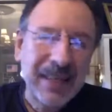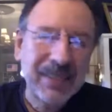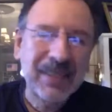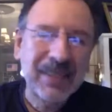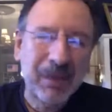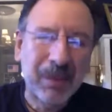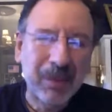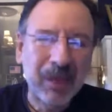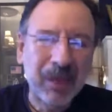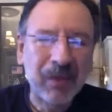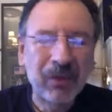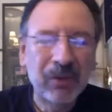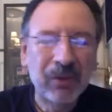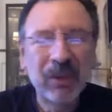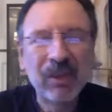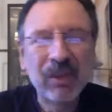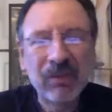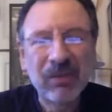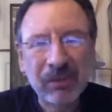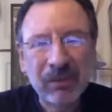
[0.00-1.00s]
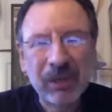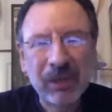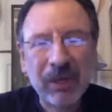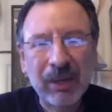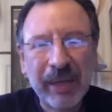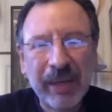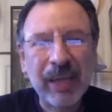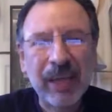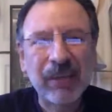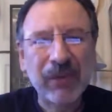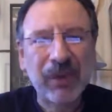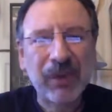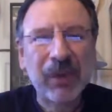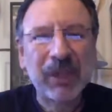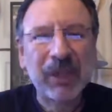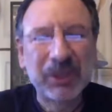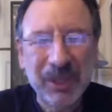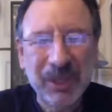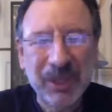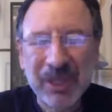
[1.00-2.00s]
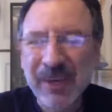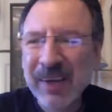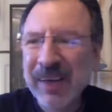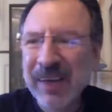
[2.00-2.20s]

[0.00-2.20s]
summer, even though you've gained a few inches.